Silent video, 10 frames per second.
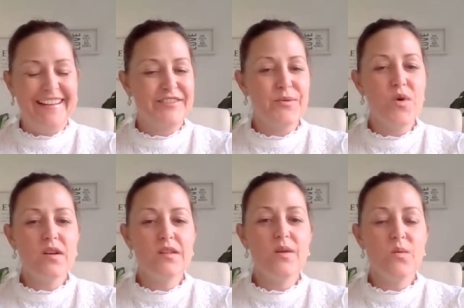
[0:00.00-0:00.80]
So
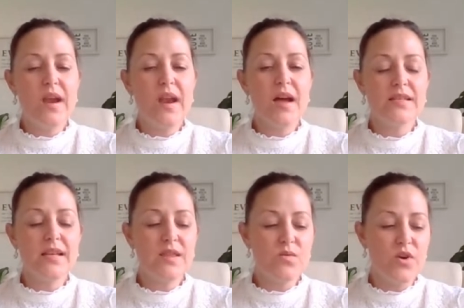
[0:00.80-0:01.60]
what, when I
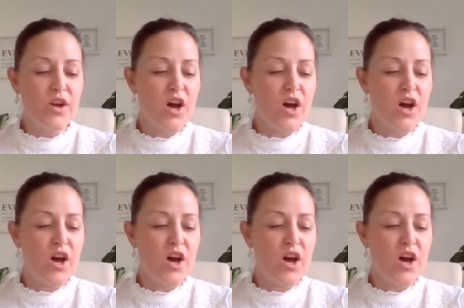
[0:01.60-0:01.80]
say the word